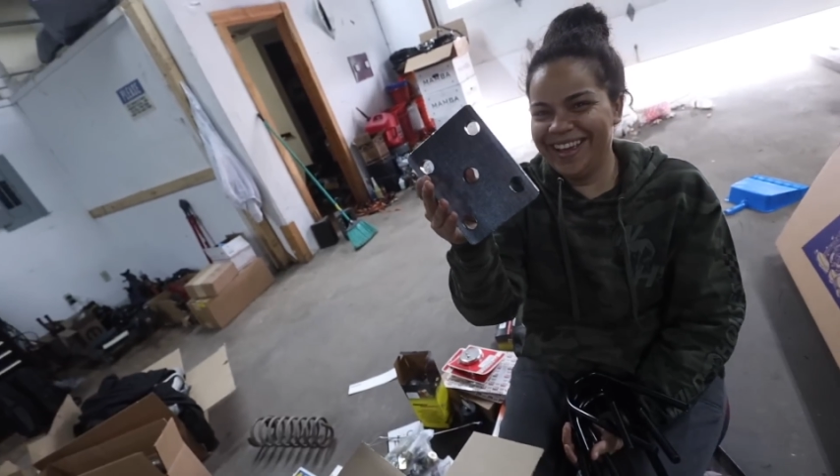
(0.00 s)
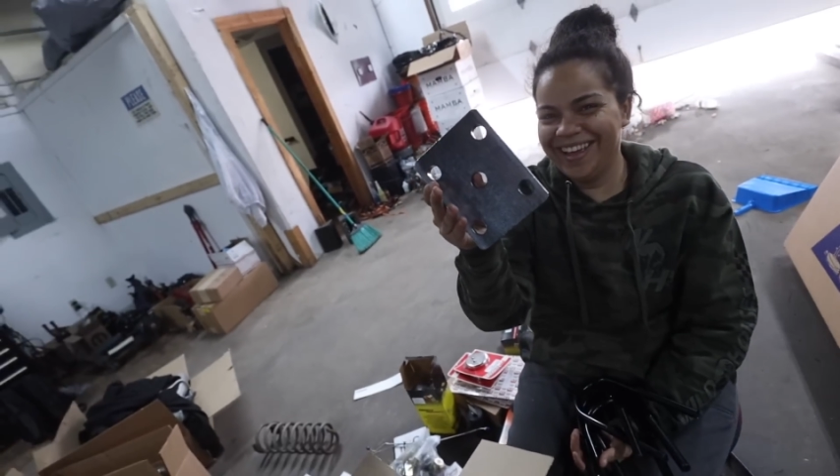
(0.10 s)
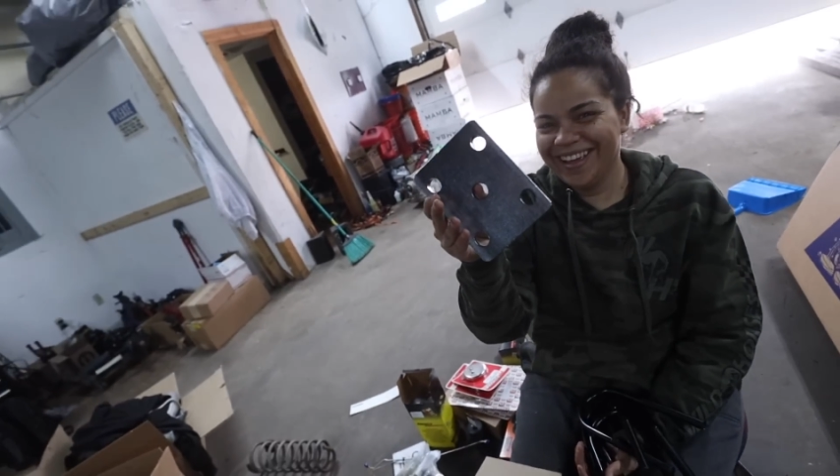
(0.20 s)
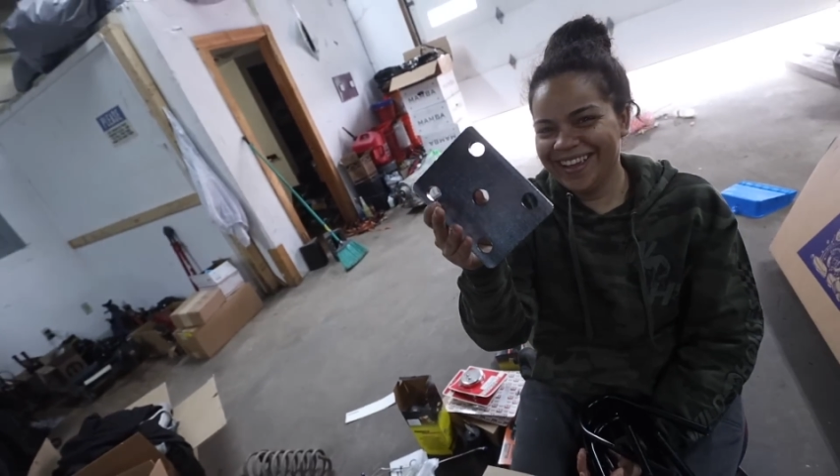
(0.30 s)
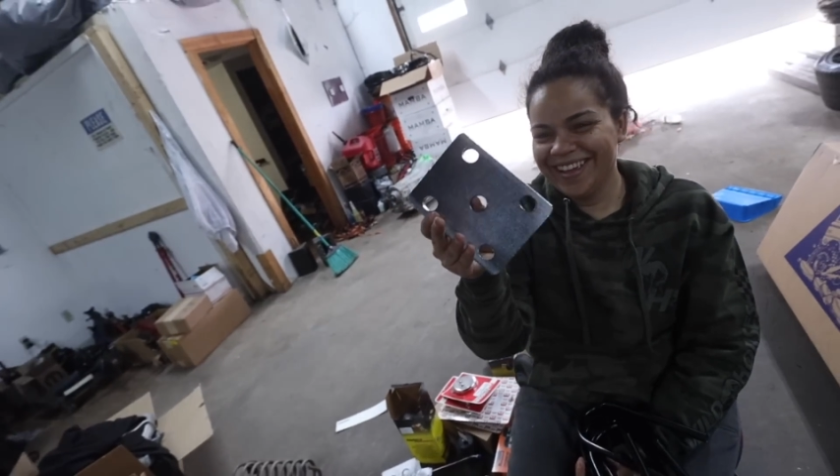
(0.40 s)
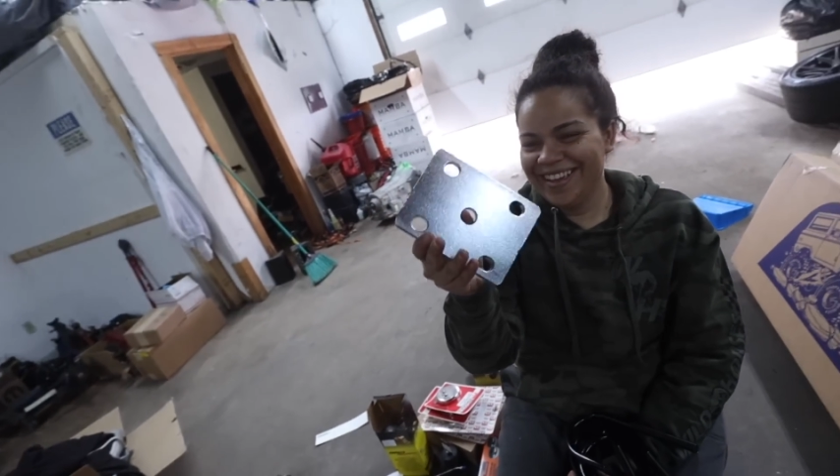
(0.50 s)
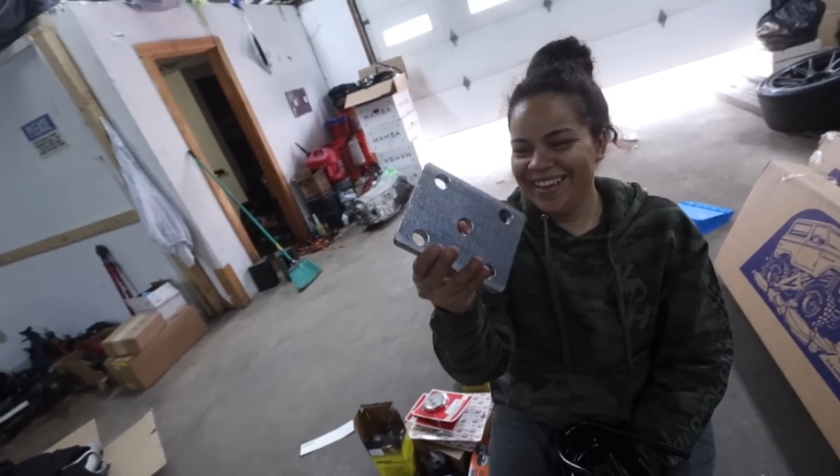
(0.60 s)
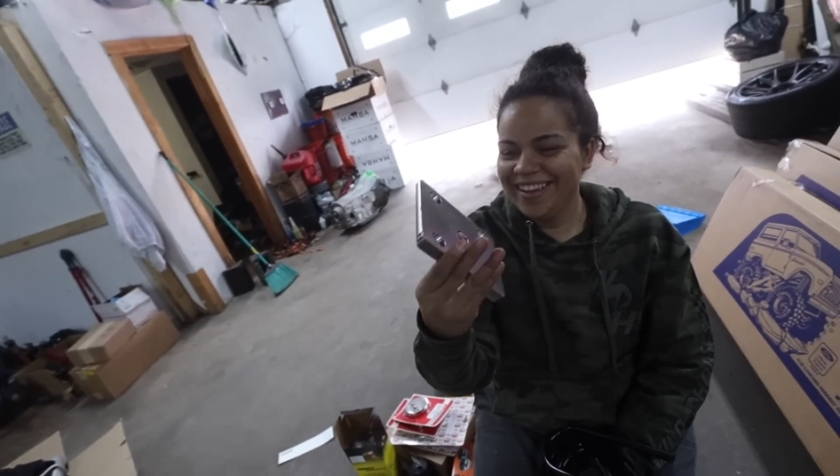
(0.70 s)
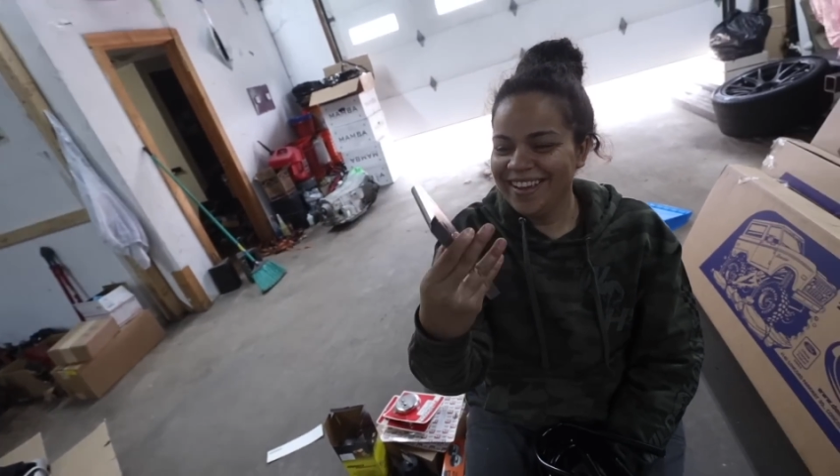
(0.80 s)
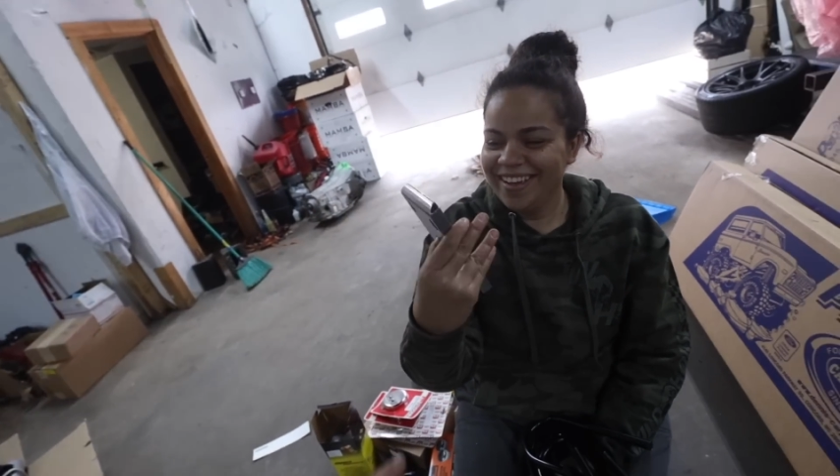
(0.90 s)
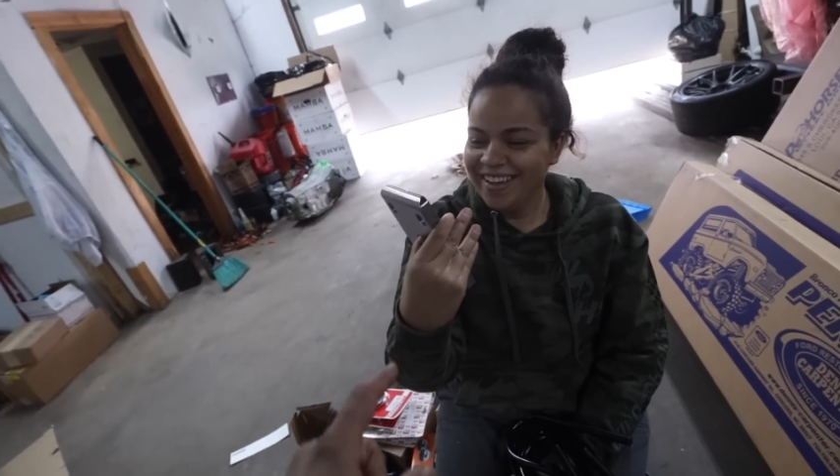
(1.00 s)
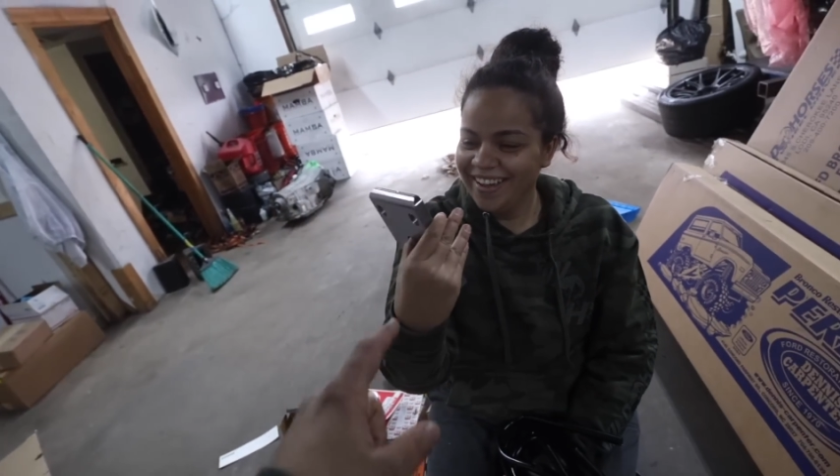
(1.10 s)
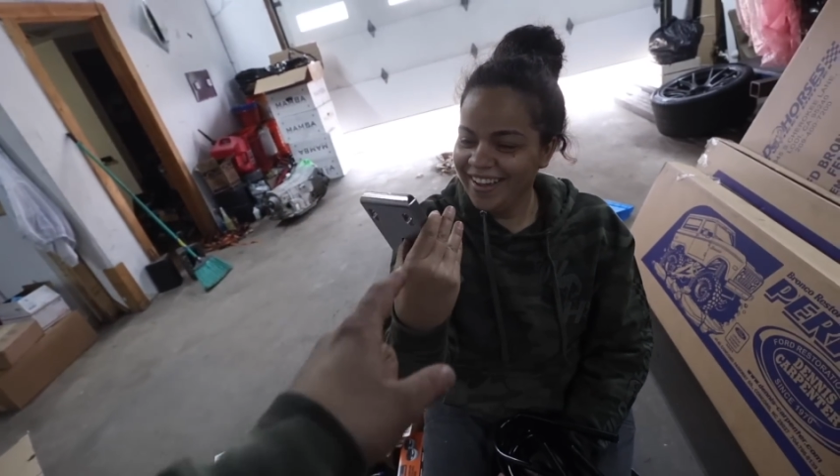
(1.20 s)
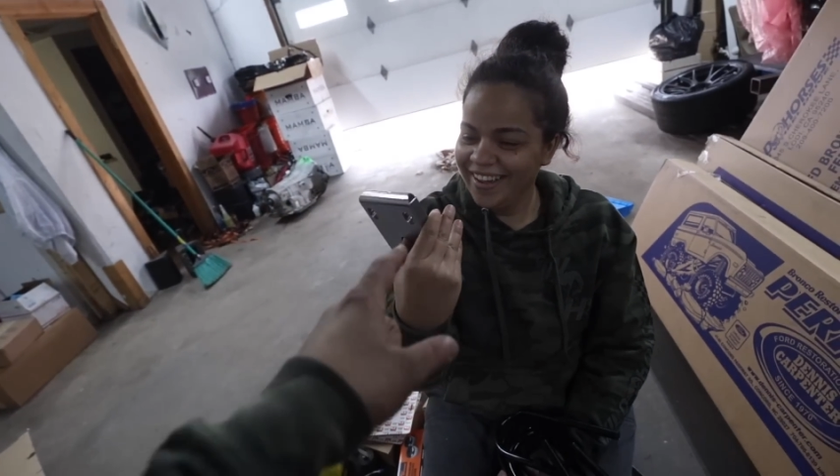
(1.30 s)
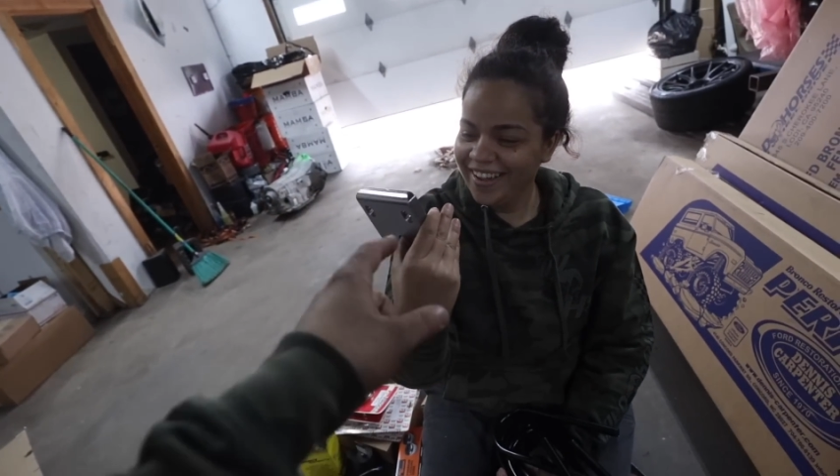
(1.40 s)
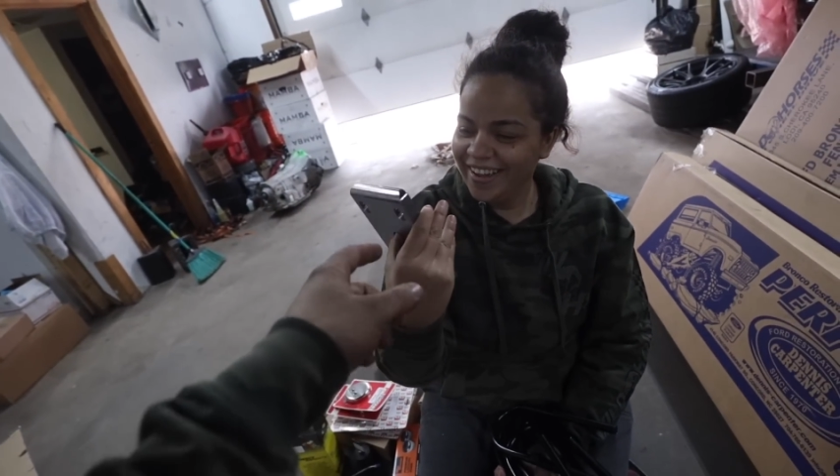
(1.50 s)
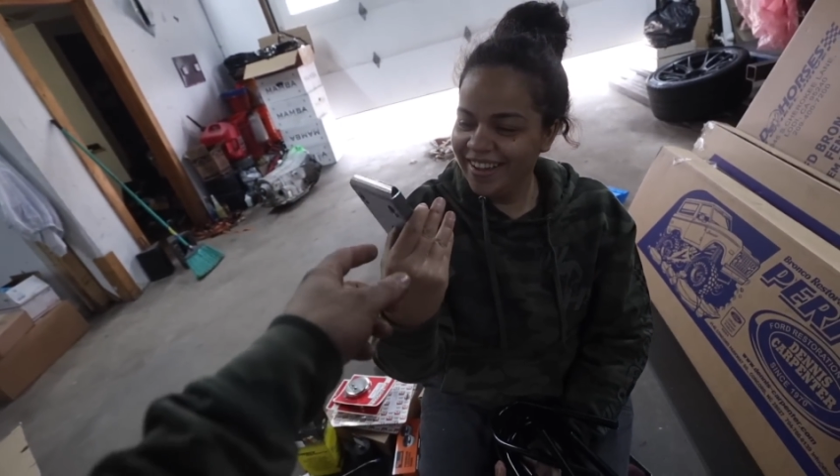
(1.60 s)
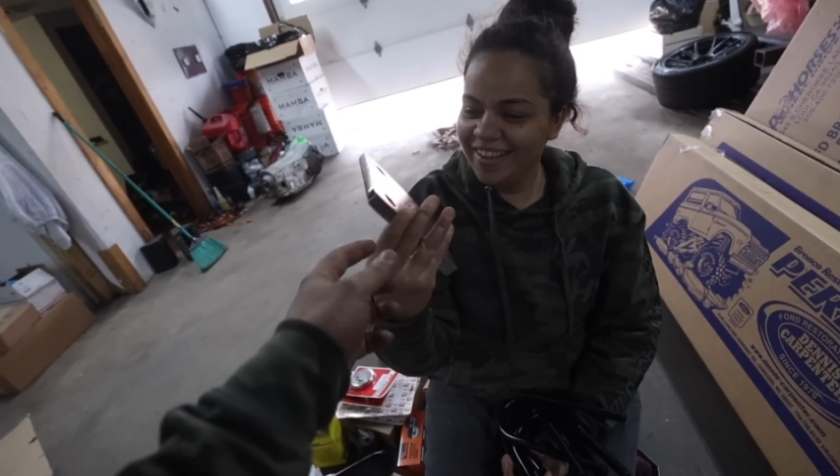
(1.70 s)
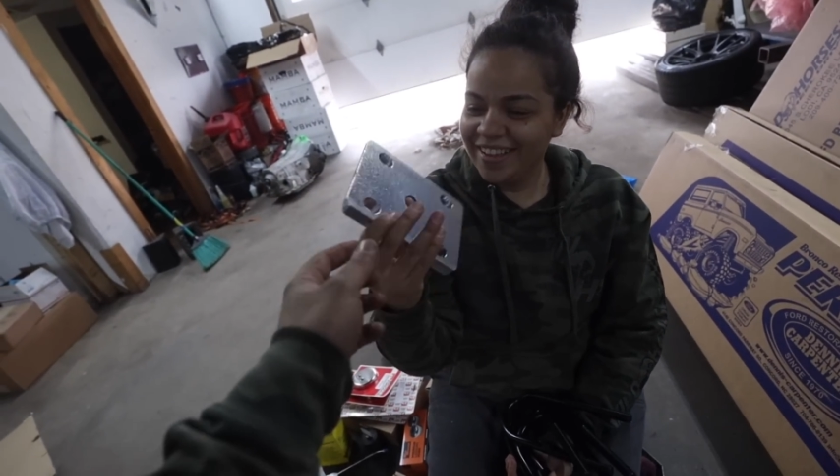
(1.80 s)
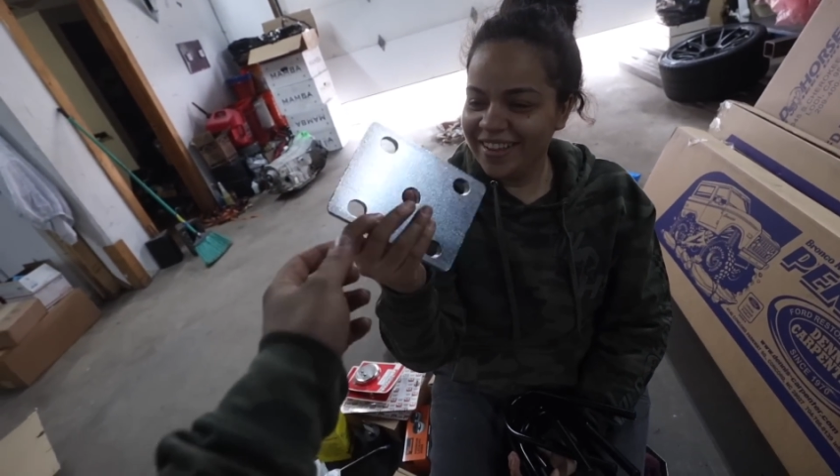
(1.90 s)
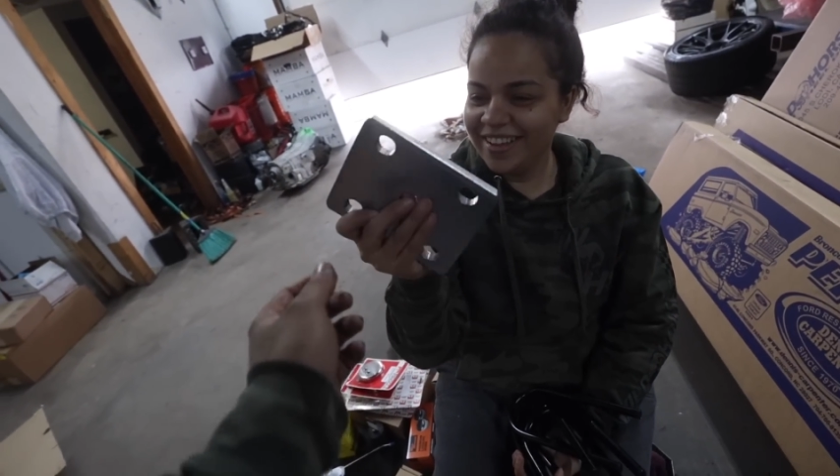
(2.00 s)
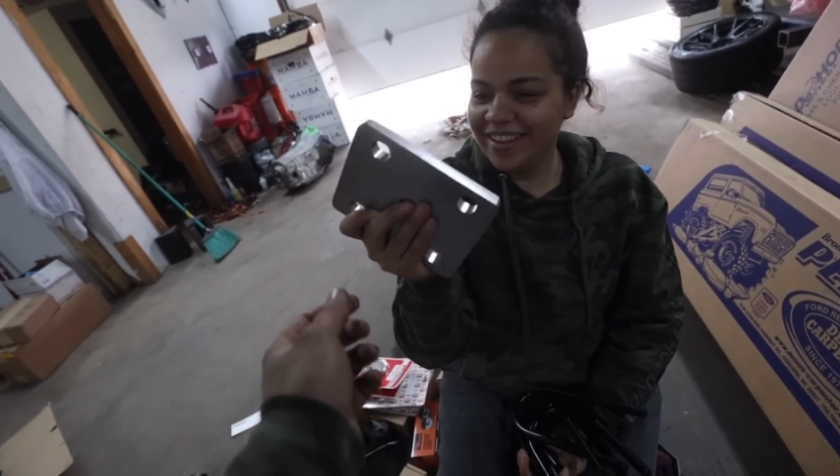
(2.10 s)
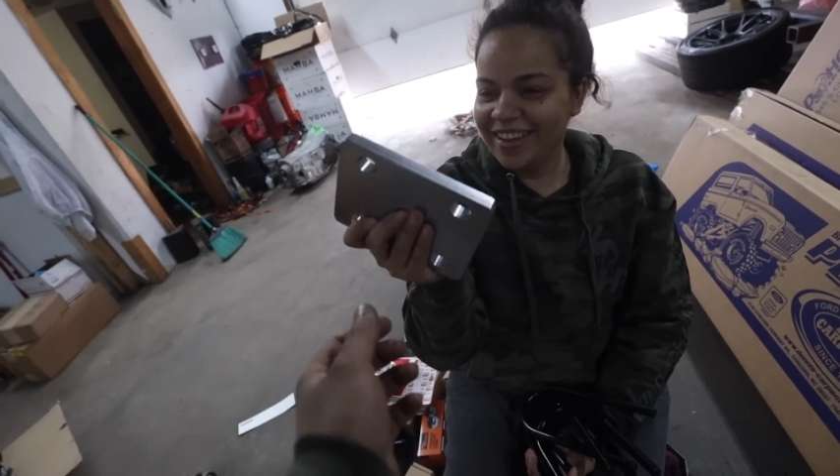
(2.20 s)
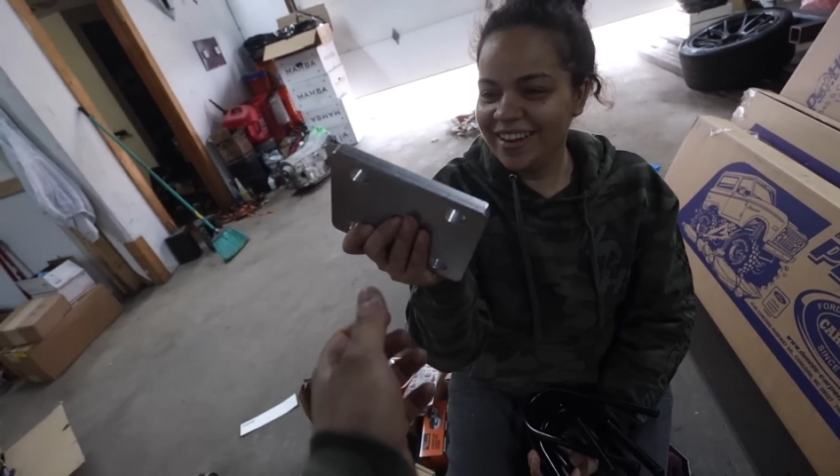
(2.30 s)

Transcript: The rims look sick. Look at that machine.